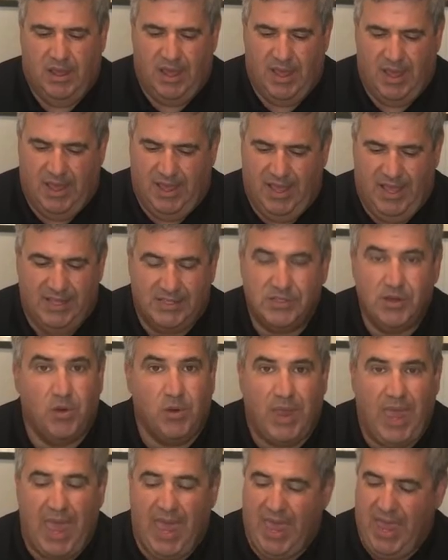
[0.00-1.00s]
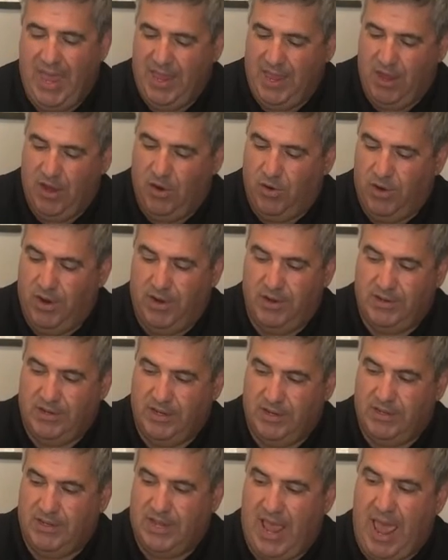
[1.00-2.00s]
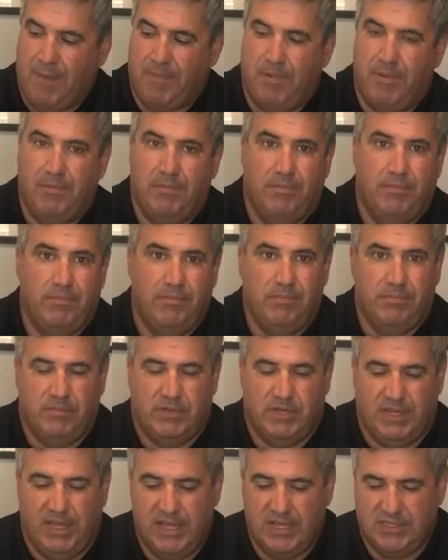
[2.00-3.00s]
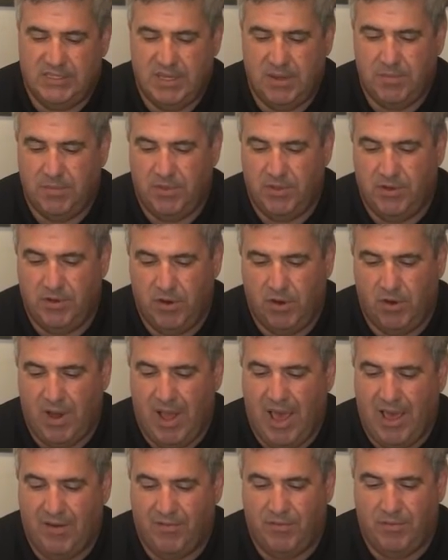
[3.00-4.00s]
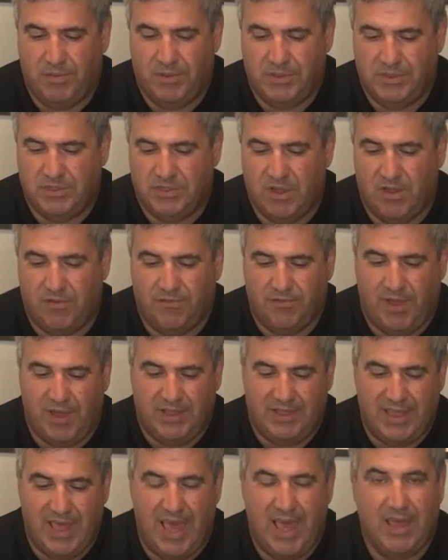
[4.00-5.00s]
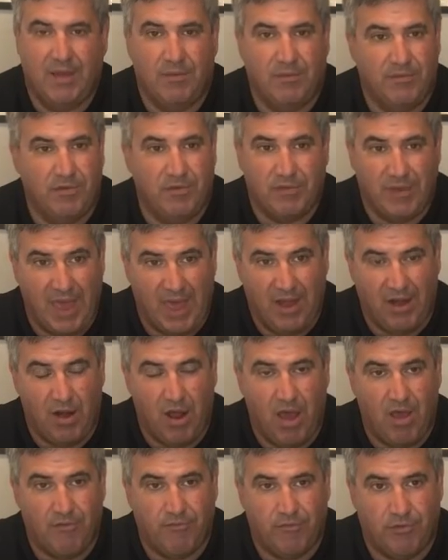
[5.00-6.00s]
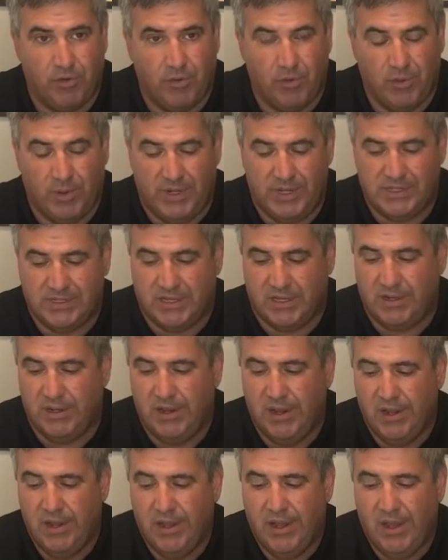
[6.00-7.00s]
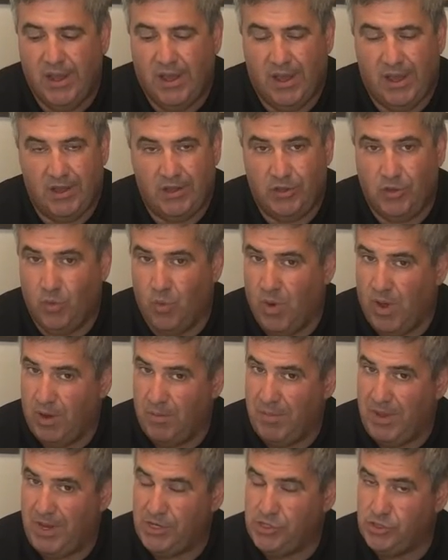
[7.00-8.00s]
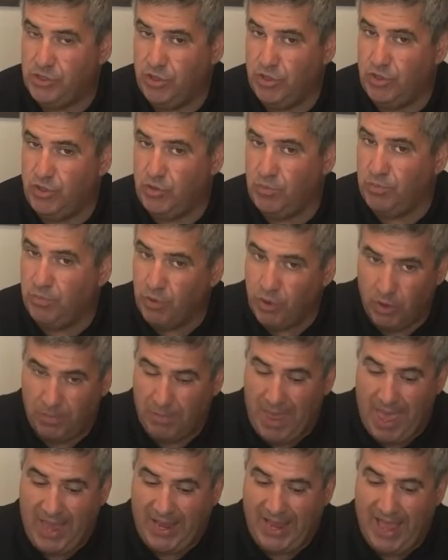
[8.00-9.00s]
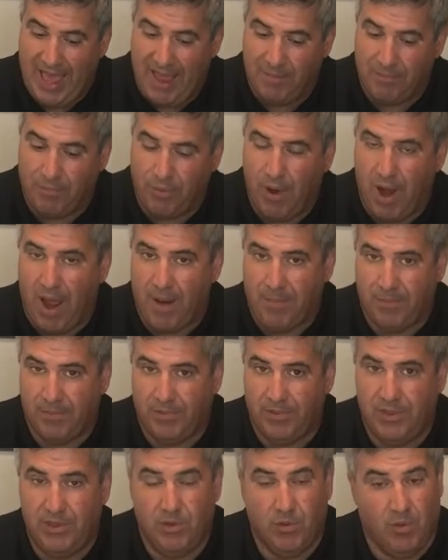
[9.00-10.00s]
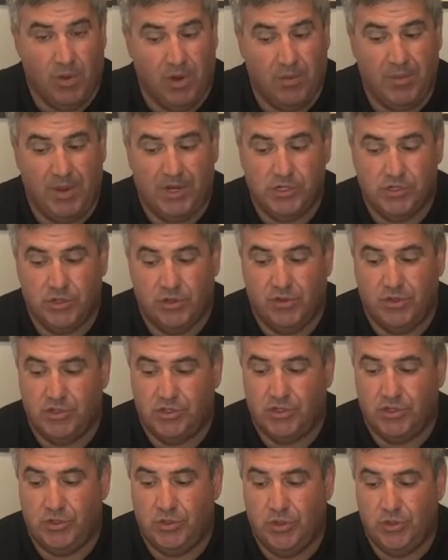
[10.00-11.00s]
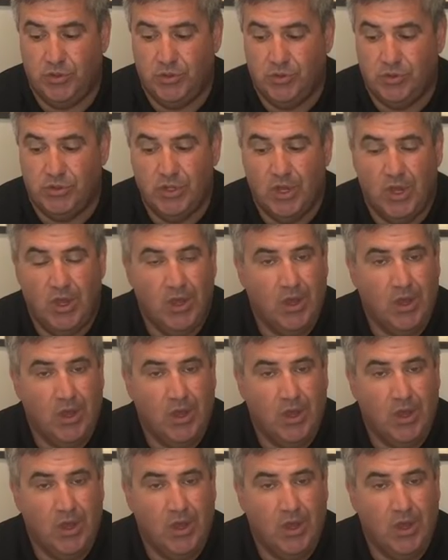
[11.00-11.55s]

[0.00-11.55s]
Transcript: It's okay, to tap them to get some of the dirt out of them and stuff like that if you've got it off for a reason. You want to make sure you put it back on properly. You want to make sure that you use